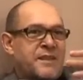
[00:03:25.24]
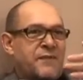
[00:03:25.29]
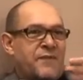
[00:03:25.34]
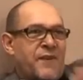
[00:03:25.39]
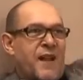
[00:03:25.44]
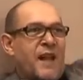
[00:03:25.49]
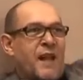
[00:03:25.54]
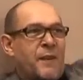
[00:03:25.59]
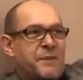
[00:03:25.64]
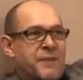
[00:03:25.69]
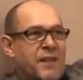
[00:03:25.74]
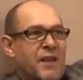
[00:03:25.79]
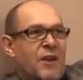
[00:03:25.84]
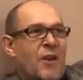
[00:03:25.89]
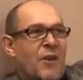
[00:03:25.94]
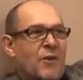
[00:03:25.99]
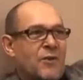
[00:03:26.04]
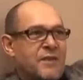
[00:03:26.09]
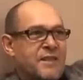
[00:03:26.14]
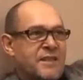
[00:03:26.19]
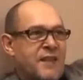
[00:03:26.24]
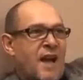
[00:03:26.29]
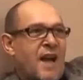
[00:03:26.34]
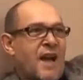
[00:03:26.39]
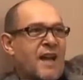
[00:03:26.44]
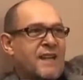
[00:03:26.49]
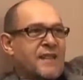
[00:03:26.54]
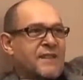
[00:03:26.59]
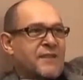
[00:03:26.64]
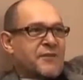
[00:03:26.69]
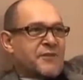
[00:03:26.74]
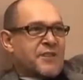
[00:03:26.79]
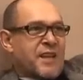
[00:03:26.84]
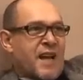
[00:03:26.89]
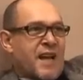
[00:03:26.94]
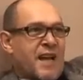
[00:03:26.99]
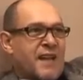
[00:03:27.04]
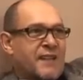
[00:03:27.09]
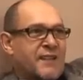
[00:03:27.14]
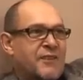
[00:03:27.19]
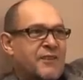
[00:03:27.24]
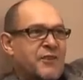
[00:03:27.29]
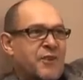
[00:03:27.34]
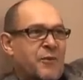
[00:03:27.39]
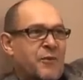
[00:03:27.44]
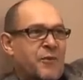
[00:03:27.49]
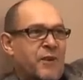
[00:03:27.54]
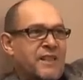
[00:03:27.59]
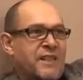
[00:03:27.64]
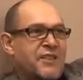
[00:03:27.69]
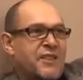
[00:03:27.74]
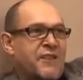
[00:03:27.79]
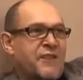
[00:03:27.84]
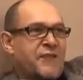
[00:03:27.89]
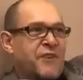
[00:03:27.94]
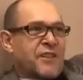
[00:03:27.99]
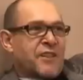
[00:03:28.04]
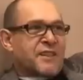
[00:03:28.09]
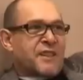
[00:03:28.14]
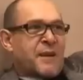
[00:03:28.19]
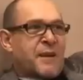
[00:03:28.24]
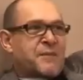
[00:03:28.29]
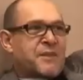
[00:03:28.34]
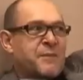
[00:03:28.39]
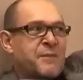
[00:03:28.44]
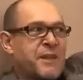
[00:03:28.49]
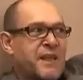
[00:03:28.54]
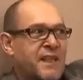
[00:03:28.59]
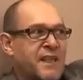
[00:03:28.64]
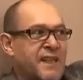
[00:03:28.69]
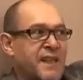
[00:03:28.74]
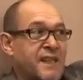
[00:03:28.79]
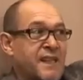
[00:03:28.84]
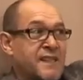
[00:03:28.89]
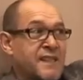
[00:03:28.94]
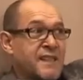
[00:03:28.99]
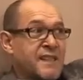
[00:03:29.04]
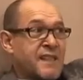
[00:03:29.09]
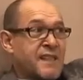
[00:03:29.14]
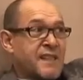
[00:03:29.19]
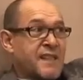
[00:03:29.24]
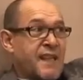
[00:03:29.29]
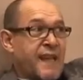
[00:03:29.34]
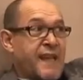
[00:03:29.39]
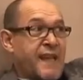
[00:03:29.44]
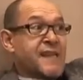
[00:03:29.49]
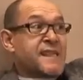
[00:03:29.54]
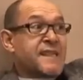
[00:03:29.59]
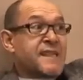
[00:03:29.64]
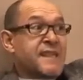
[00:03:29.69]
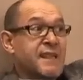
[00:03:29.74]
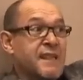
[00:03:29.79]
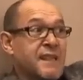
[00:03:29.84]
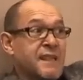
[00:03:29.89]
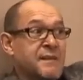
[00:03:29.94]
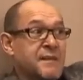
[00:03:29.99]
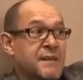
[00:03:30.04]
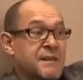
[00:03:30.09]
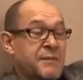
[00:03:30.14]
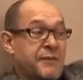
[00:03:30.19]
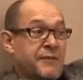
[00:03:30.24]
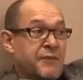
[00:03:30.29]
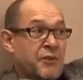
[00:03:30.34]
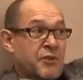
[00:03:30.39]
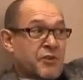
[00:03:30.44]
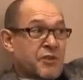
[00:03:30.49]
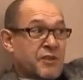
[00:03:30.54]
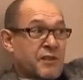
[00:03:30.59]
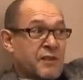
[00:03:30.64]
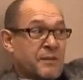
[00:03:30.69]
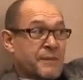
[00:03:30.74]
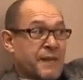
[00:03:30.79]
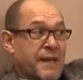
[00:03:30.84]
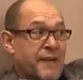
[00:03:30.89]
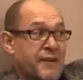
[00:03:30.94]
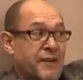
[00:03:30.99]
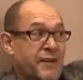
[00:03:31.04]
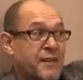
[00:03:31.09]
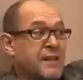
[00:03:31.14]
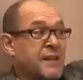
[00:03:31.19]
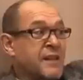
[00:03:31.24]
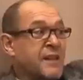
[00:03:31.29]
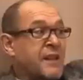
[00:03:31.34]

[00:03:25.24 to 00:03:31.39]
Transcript: developed alongside of Diana. You know, when she first came to me in 1980, just before she got married,